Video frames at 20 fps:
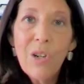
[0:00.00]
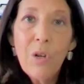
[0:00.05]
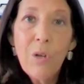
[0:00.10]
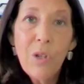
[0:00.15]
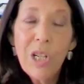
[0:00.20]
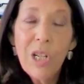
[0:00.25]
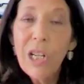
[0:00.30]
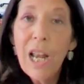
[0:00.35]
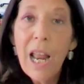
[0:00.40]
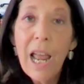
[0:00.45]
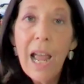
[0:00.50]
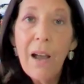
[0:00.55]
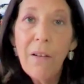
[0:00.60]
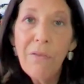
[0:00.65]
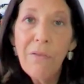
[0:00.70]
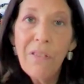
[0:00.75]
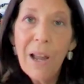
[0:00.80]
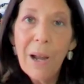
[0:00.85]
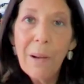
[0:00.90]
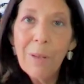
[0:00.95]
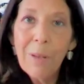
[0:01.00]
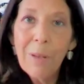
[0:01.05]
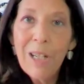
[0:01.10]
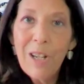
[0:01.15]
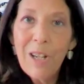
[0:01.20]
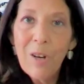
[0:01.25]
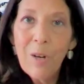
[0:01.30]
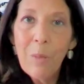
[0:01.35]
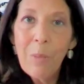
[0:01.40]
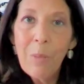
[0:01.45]
who didn't have family
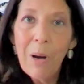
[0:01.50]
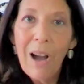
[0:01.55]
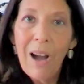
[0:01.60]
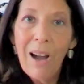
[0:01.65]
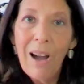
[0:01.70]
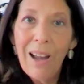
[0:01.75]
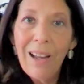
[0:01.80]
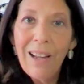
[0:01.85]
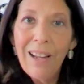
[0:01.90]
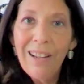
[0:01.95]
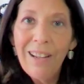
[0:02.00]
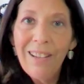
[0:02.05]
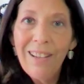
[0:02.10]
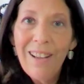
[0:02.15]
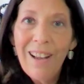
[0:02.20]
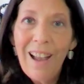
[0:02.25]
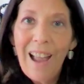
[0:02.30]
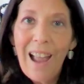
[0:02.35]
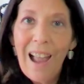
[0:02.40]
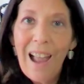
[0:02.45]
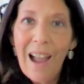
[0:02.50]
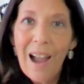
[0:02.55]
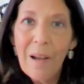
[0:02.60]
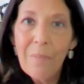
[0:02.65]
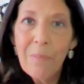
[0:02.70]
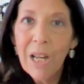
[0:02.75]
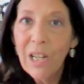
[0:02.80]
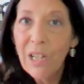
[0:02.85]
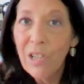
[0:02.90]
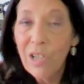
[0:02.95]
nearby,
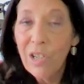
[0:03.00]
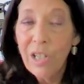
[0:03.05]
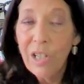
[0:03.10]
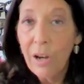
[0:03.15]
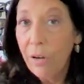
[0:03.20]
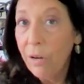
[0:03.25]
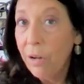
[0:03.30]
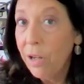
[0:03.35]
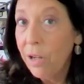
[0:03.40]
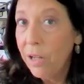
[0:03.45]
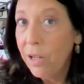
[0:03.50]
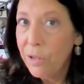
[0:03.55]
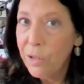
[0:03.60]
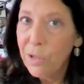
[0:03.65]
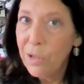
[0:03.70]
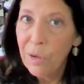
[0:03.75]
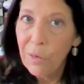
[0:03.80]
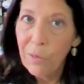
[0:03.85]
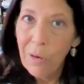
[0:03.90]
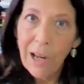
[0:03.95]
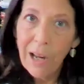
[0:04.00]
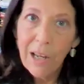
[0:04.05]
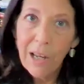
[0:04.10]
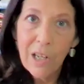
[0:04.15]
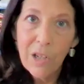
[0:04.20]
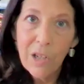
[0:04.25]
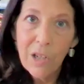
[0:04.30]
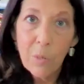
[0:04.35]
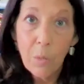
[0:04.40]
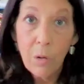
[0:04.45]
because their kids and
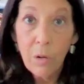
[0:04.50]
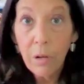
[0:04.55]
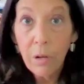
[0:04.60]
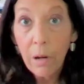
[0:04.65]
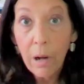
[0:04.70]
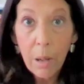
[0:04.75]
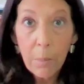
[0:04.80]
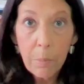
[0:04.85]
grandkids were